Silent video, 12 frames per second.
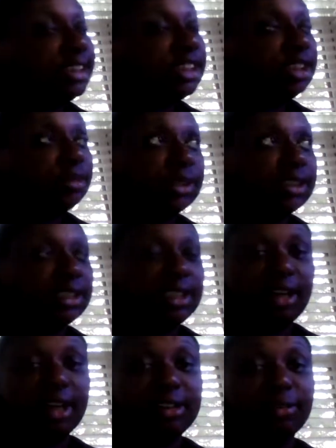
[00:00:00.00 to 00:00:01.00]
she wasn't
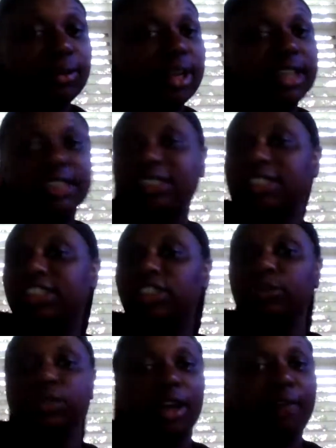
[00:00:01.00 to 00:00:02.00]
in the other room. They didn't say she
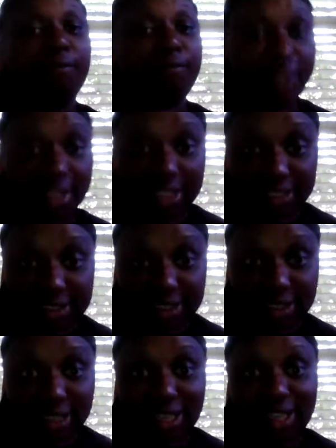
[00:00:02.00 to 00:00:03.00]
was unfit,
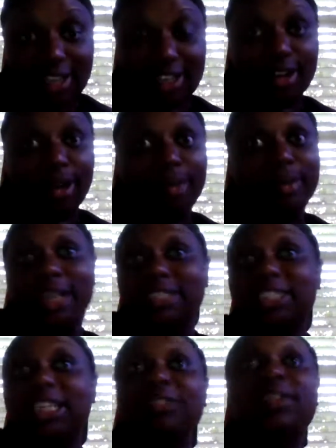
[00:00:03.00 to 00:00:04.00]

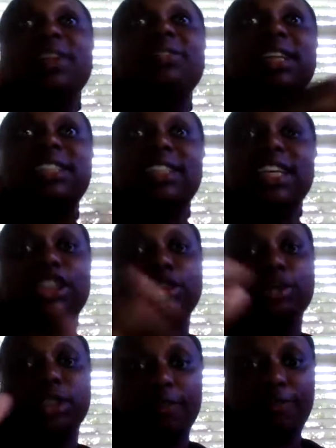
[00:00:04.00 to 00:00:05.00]
because even if they said she
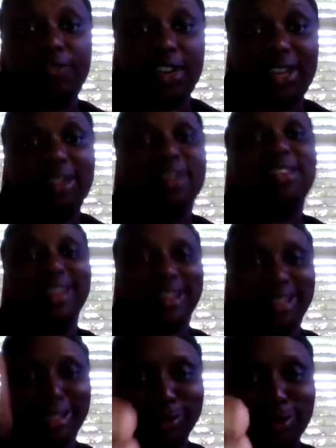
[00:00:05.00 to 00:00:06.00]
was unfit, then
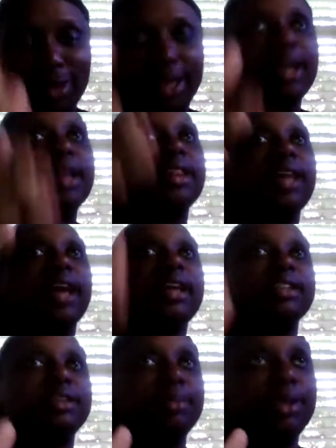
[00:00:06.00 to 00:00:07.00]
guess what? That
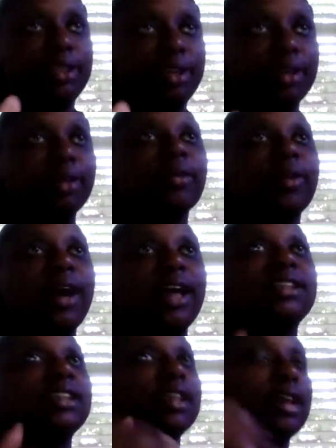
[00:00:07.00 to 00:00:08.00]
gives me legal
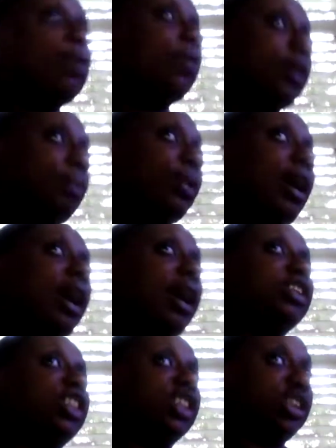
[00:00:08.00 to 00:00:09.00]
right to go and
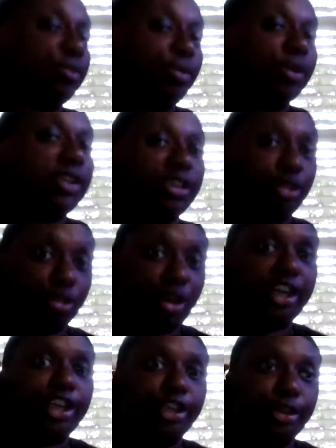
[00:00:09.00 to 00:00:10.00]
apply. Just what they're
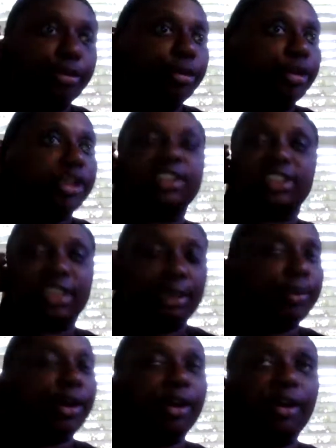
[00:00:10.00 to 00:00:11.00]
trying to do is
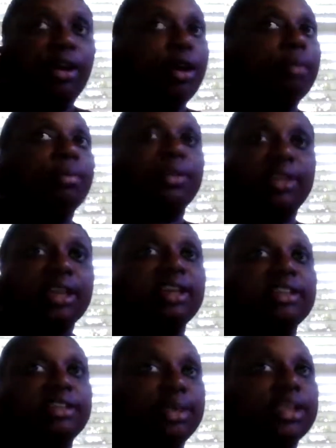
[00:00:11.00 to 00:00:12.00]
keep her. But that
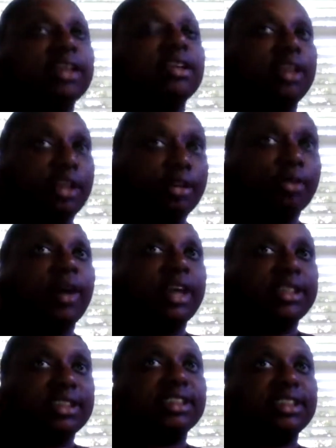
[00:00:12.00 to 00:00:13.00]
gives me the legal
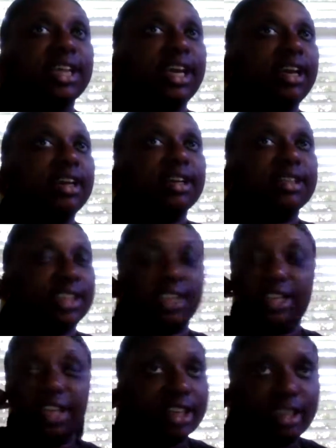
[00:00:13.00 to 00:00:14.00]
right to say, because they
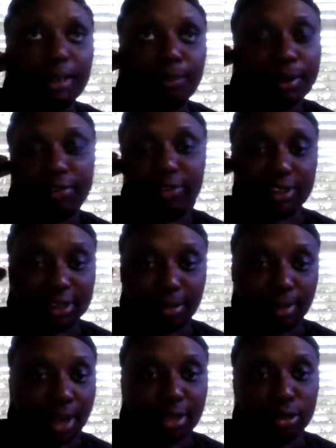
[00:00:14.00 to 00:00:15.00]
can't keep her if there's
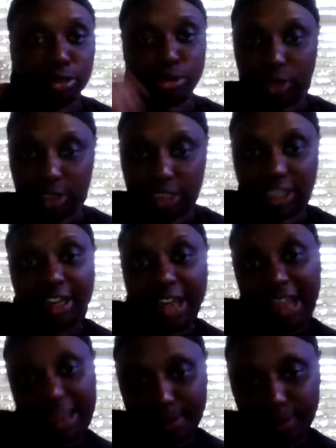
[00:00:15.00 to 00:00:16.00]
somebody who's willing and
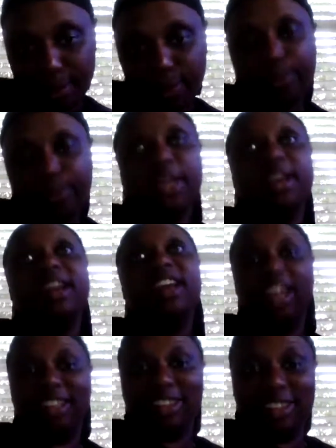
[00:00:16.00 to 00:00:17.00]
able
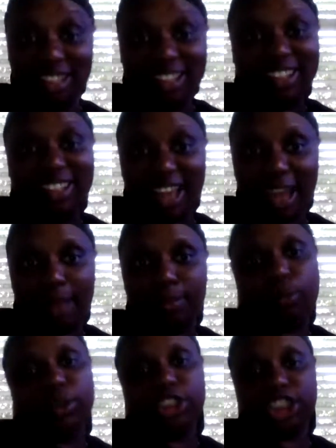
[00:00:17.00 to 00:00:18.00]
and legally
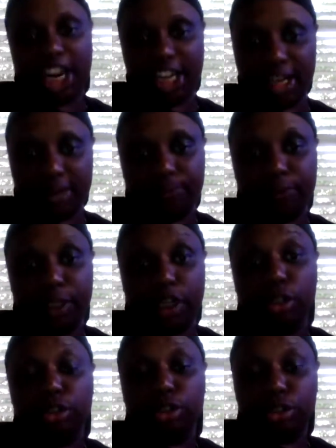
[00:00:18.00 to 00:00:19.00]
able, which I am,
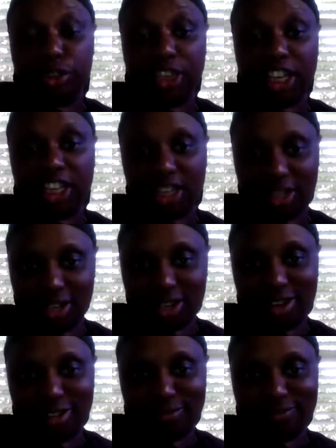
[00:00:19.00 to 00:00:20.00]
to take
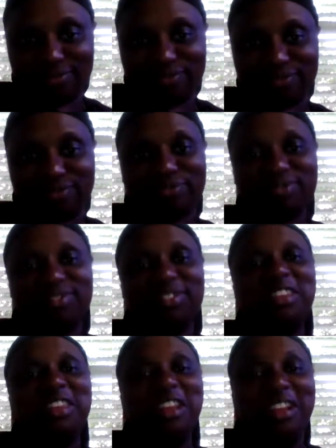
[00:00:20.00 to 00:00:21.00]
care
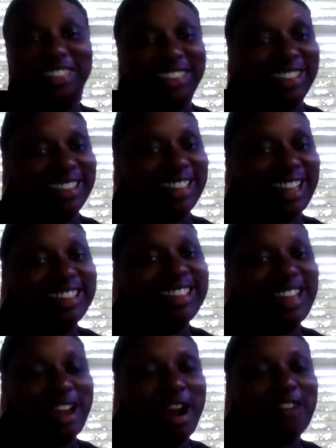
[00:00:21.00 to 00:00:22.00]

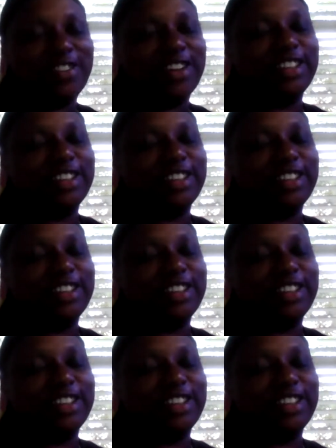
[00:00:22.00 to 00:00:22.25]
of her.